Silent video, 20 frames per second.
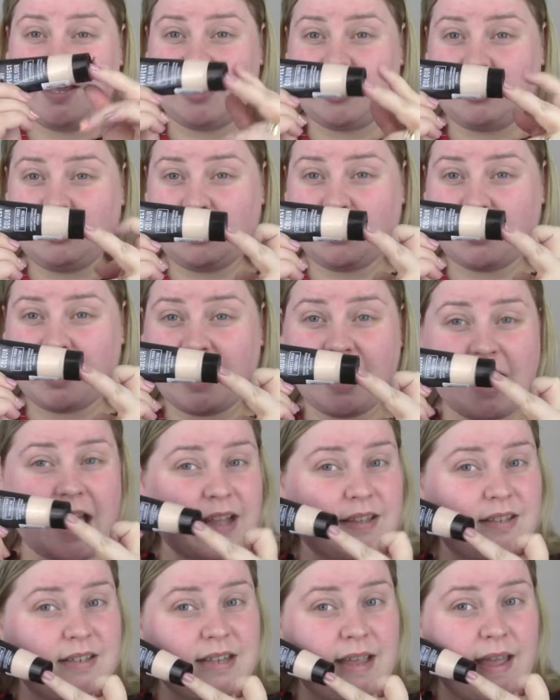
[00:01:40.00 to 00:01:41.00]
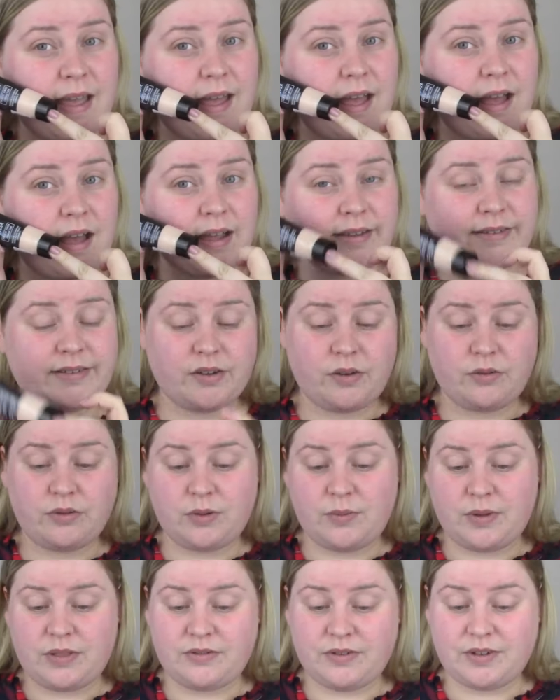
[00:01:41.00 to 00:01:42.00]
Looking at it, I don't
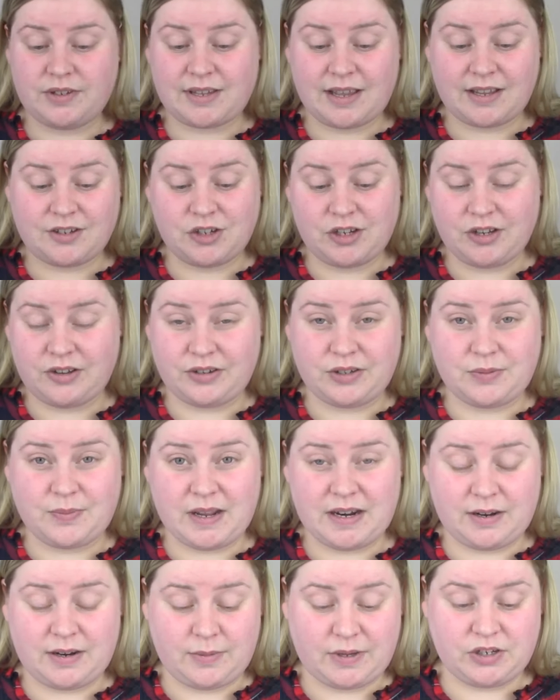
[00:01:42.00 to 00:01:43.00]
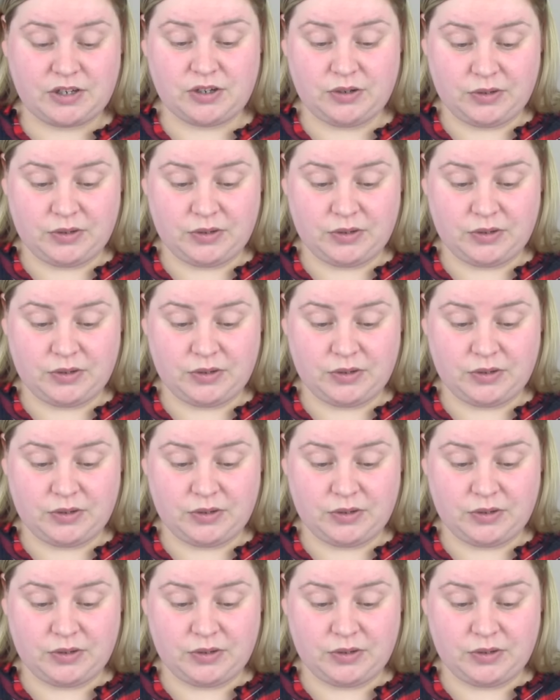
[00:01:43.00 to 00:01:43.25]
know whether it's actually going to be a little bit too